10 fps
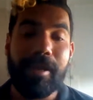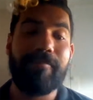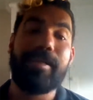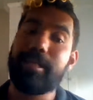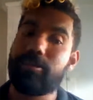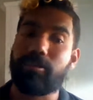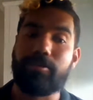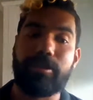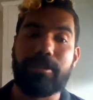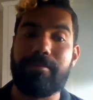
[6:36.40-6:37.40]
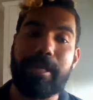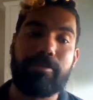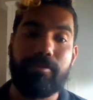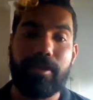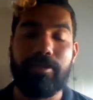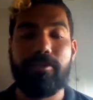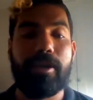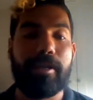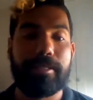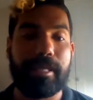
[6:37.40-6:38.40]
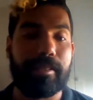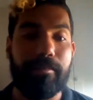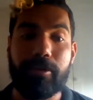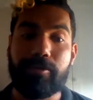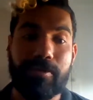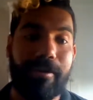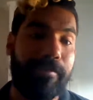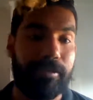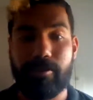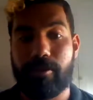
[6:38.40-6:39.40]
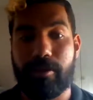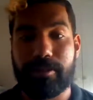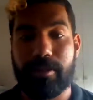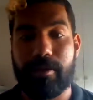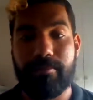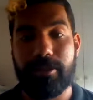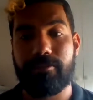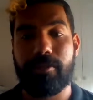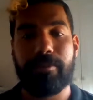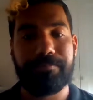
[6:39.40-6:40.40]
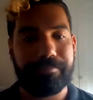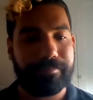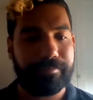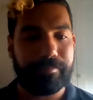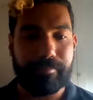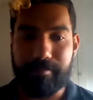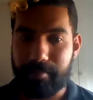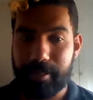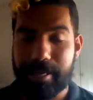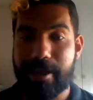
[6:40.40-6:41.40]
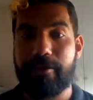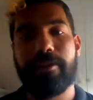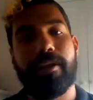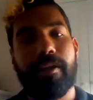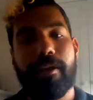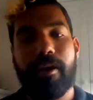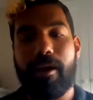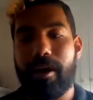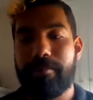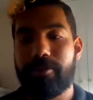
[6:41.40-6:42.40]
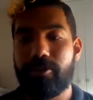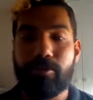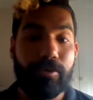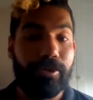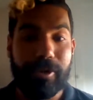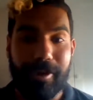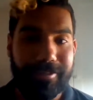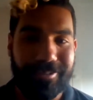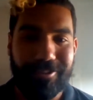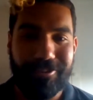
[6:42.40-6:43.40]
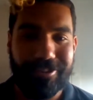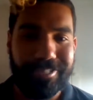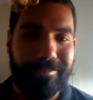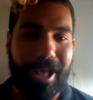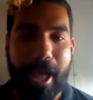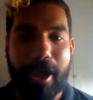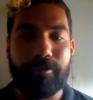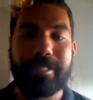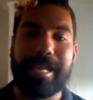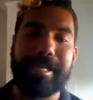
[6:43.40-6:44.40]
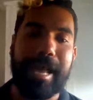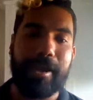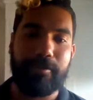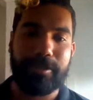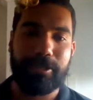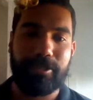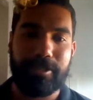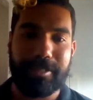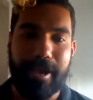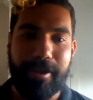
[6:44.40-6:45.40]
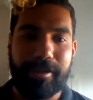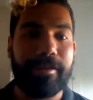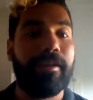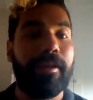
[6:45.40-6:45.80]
and really structured to make sure that you guys get the most traffic to your content hubs as well. Now, I'm sure you guys are curious about how delegate acquisition is going.